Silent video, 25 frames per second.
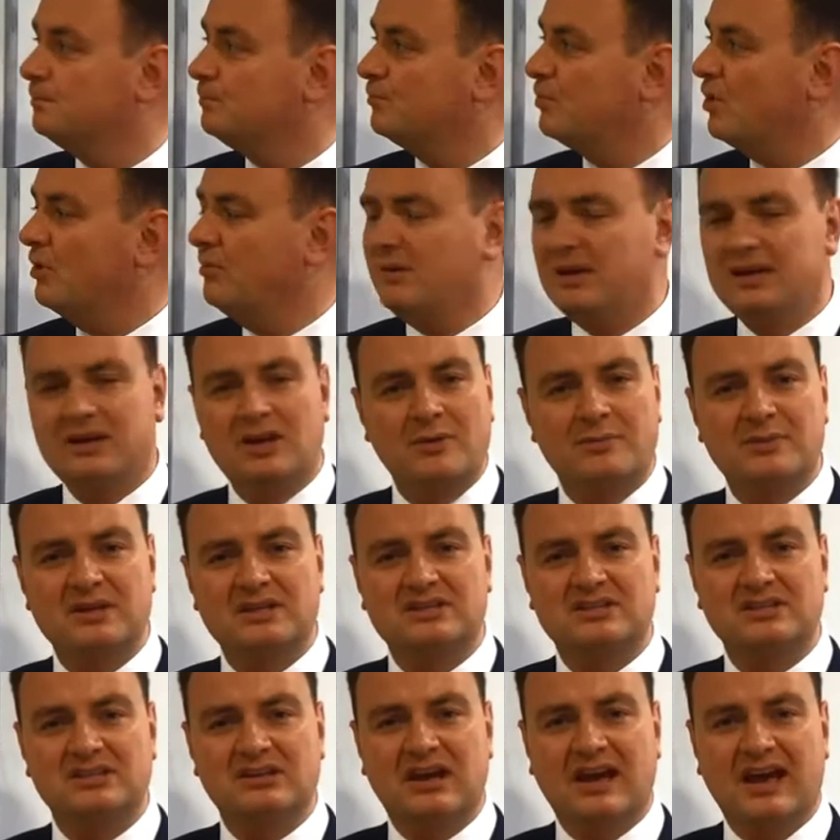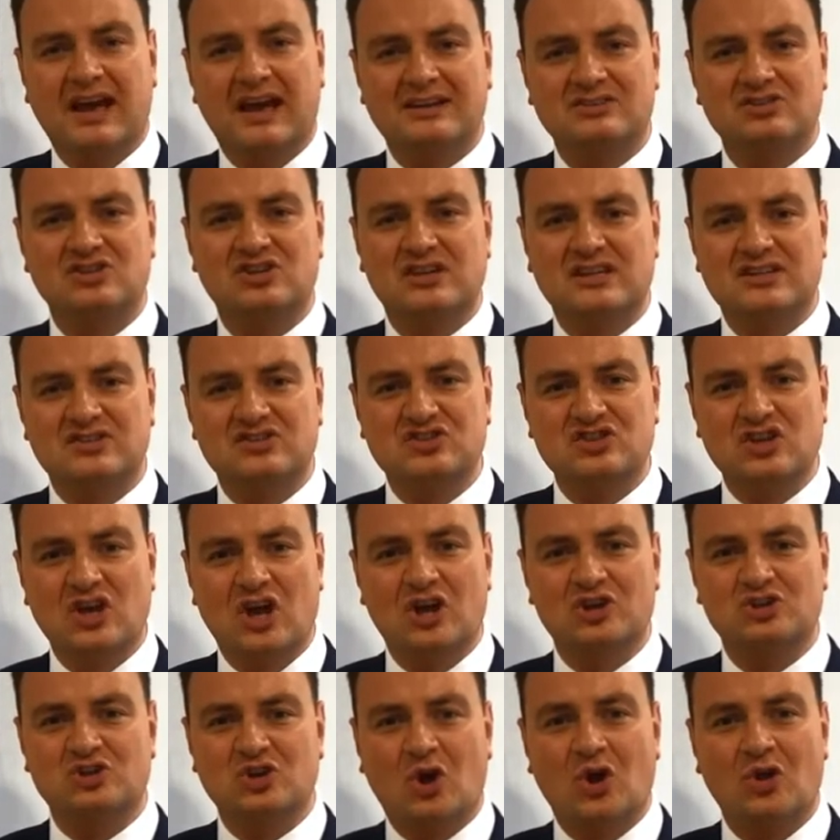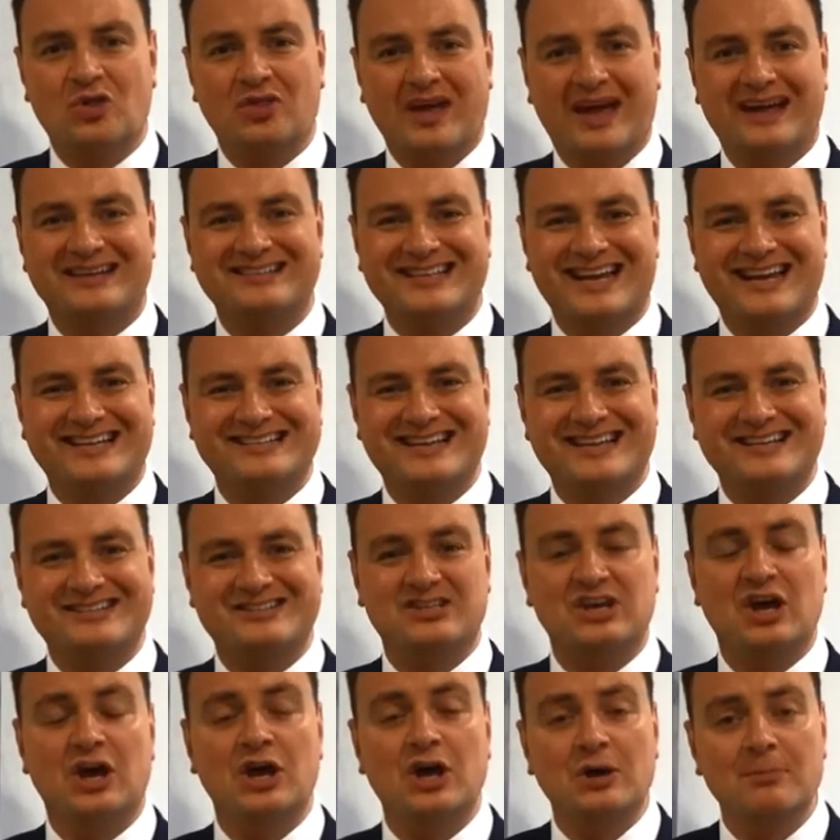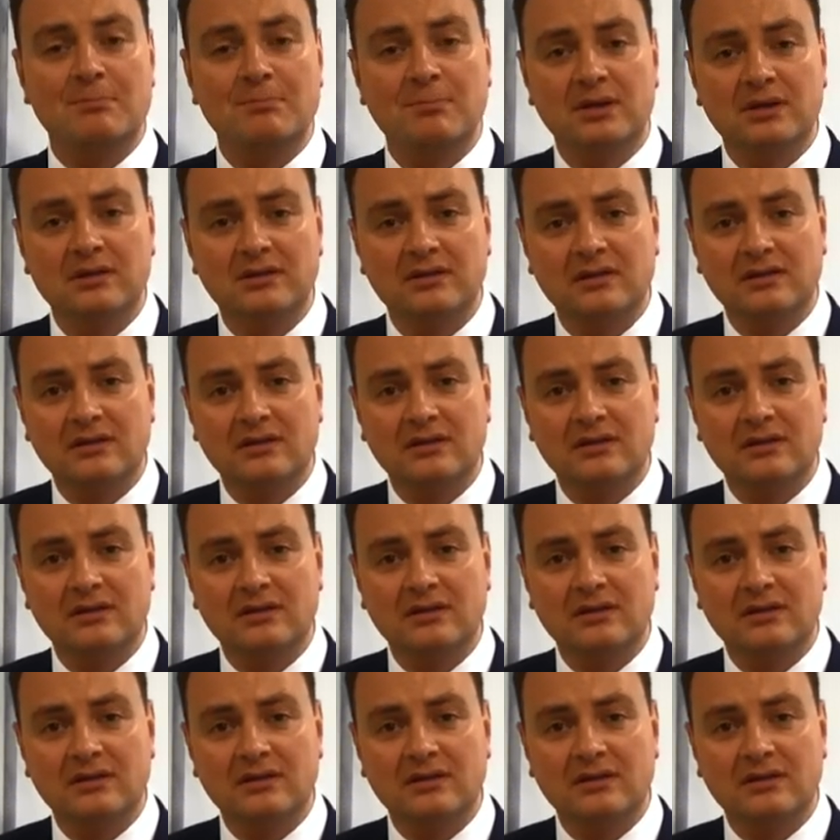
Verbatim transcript: probably nobody's going to actually search on that as a term.